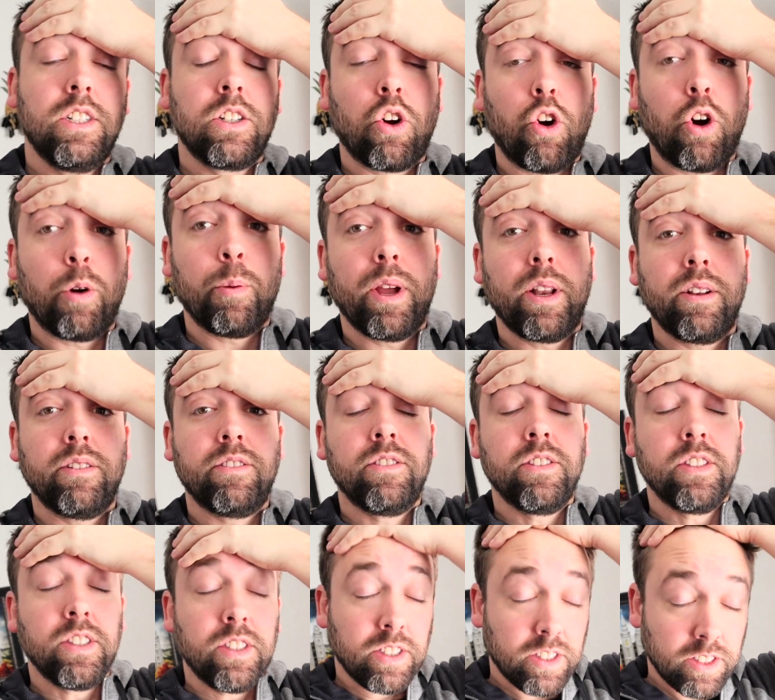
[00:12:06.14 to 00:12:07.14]
Corbin,
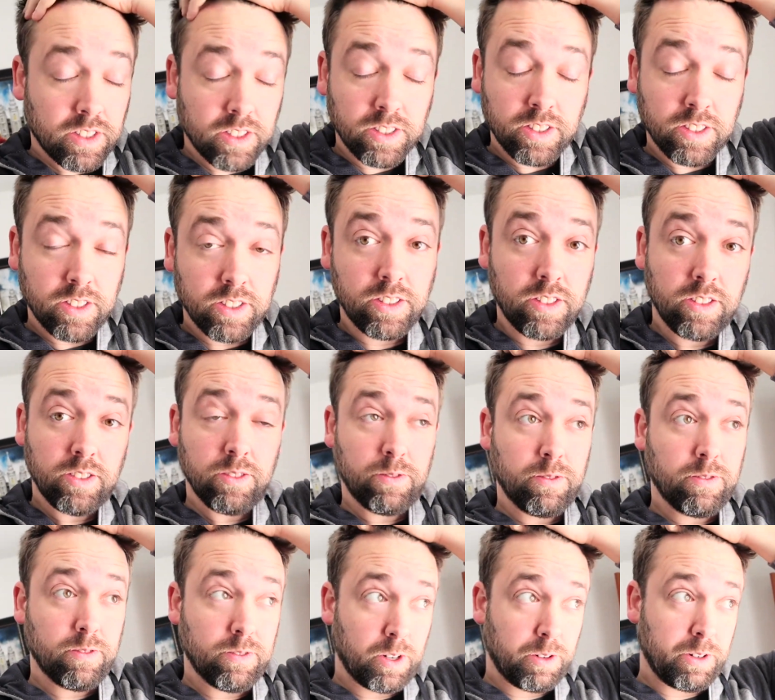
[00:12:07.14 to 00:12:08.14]

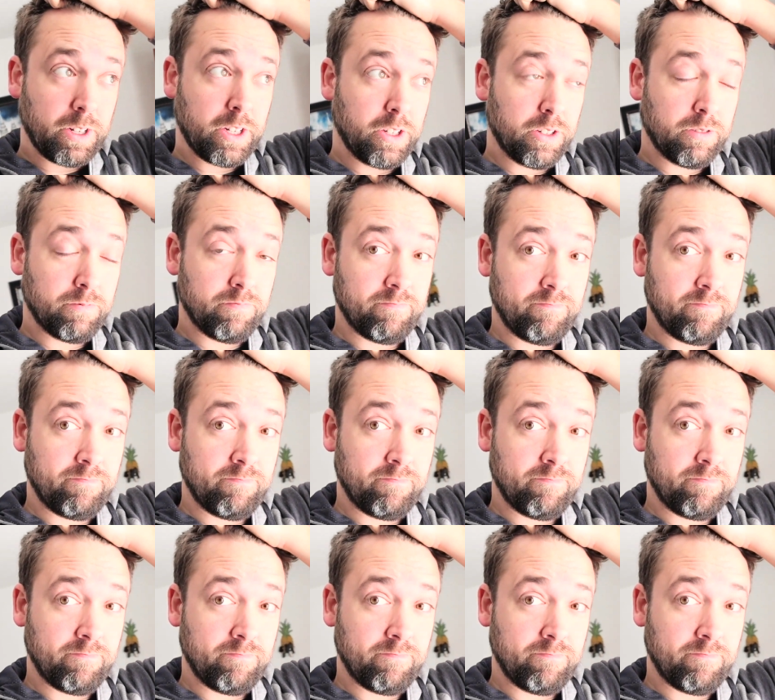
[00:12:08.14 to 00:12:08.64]
what do we do?